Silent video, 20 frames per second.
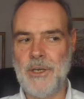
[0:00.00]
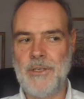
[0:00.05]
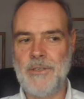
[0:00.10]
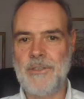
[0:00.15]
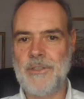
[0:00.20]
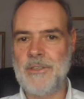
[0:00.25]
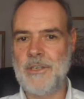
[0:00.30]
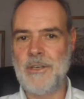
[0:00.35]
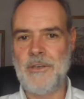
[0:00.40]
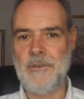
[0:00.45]

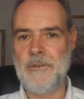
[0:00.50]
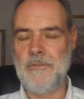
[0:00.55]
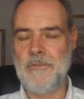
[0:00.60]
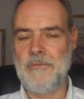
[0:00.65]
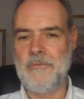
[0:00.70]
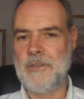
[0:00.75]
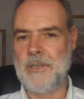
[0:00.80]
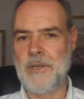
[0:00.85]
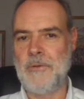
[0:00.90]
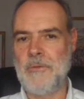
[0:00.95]
So,
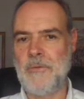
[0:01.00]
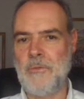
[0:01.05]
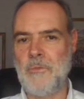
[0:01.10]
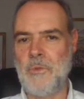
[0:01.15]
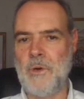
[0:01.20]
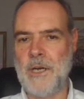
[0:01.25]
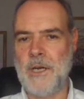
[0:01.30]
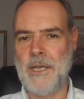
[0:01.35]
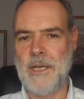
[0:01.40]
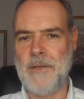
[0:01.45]
you know,
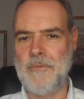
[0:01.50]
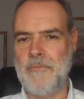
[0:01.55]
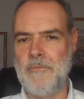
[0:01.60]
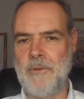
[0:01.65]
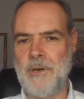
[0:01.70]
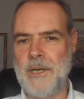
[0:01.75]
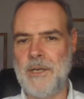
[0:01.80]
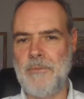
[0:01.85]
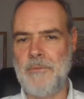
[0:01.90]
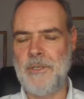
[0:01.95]
why
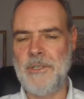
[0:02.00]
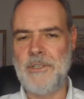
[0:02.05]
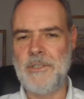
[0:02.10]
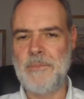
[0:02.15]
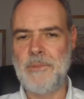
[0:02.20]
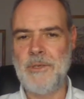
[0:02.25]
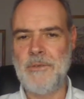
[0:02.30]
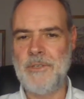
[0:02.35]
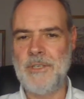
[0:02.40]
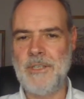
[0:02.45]
why are we
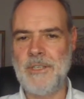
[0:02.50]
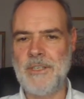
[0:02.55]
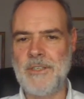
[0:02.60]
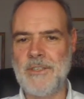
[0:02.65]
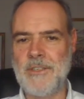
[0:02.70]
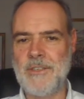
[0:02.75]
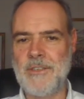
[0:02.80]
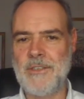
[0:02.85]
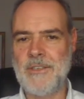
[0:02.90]
disputing this?